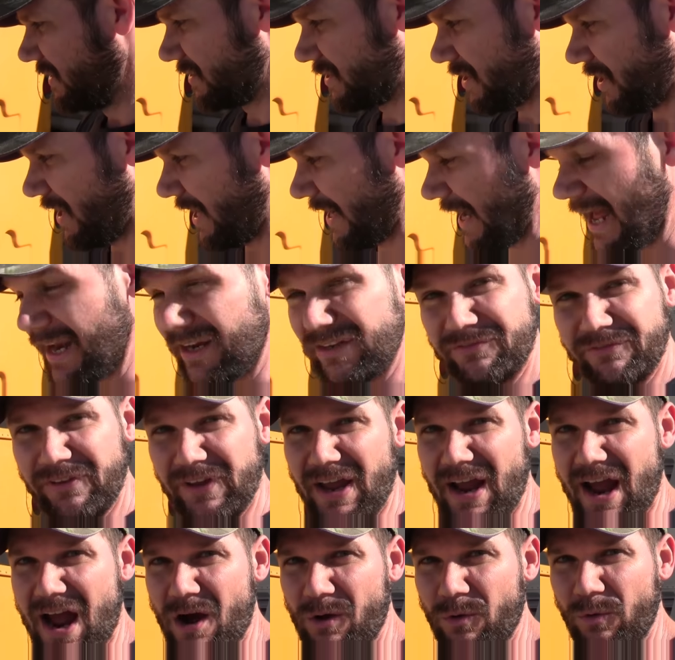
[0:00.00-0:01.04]
So I got to
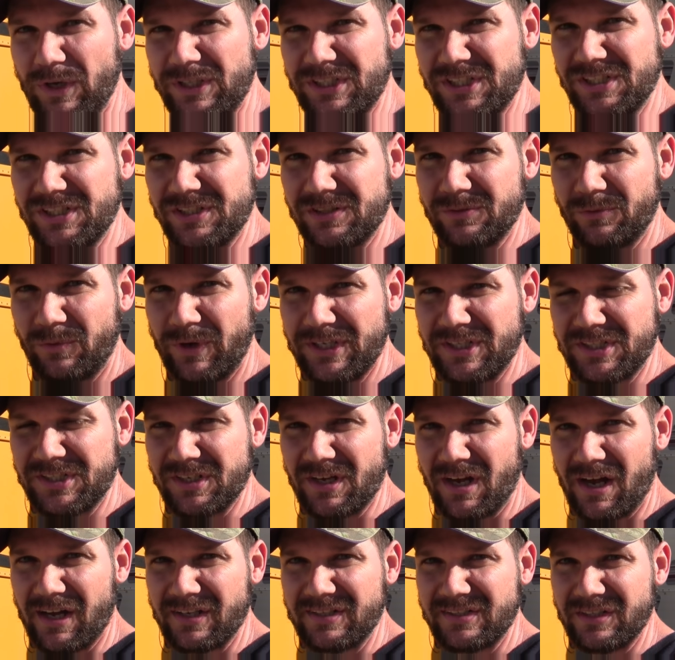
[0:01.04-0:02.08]
figure out which which
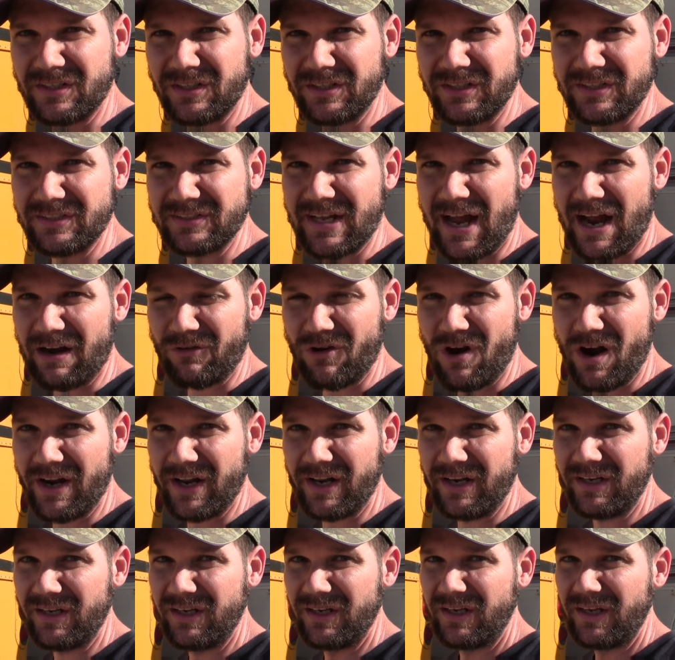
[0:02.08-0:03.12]
uh, cylinder's not
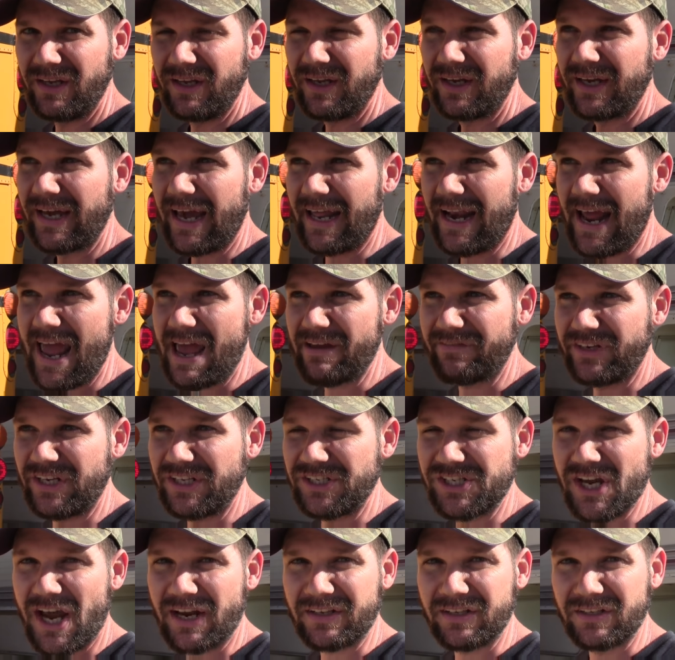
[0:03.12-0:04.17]
running, and I haven't
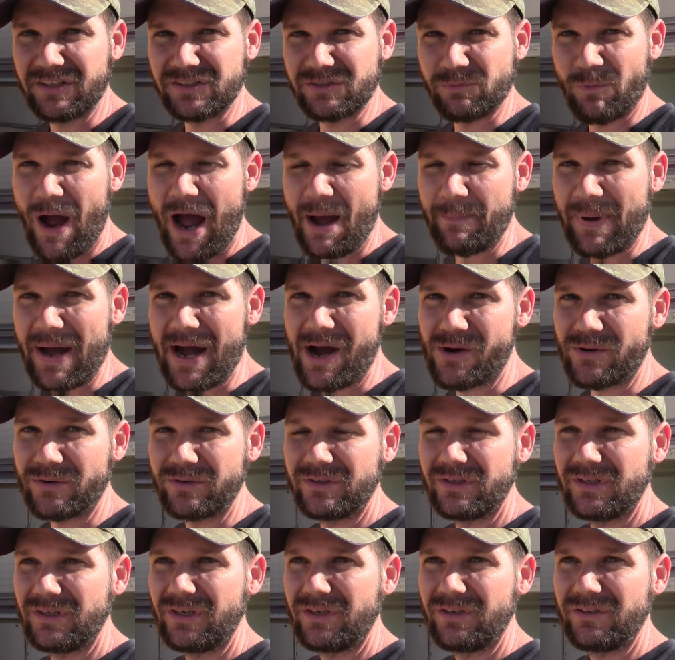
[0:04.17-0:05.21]
injected a swap out
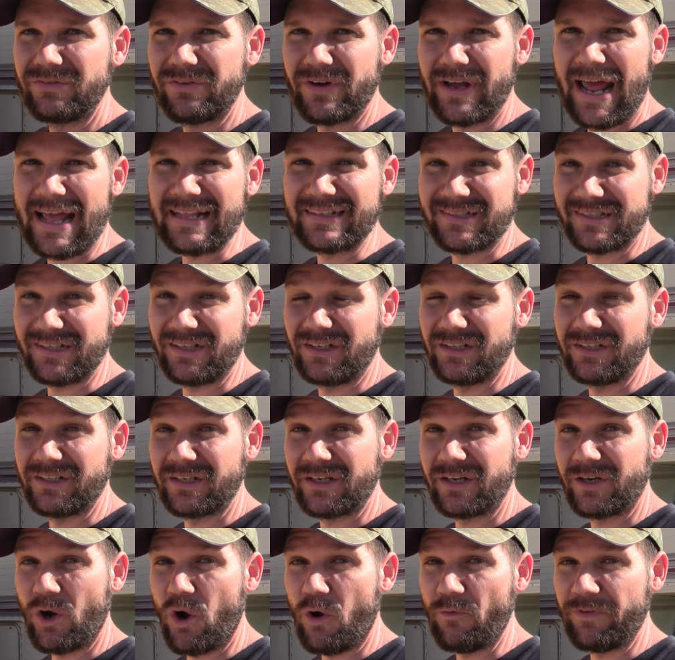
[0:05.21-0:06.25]
for that cylinder,
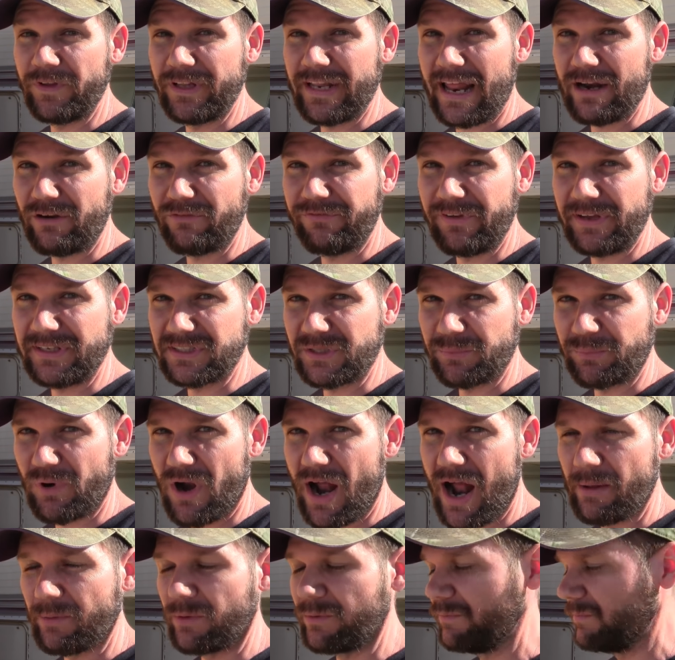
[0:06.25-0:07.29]
and hopefully that'll fix the
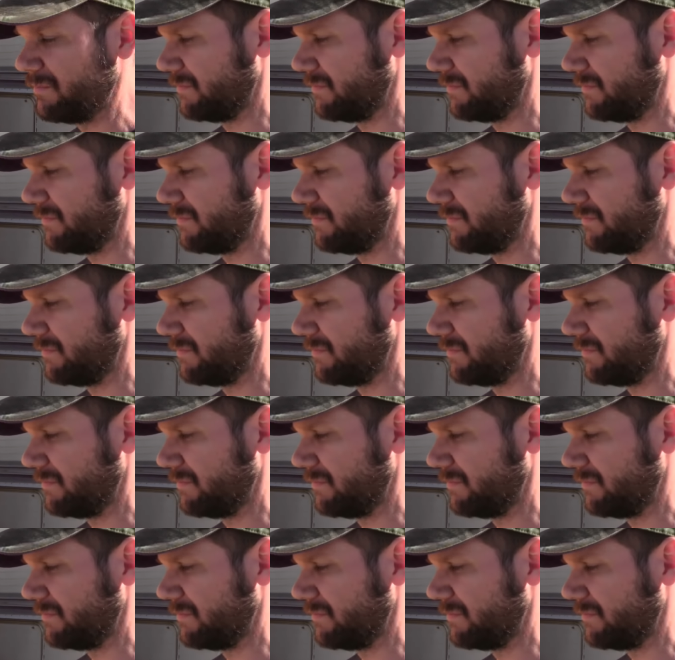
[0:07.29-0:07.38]
problem.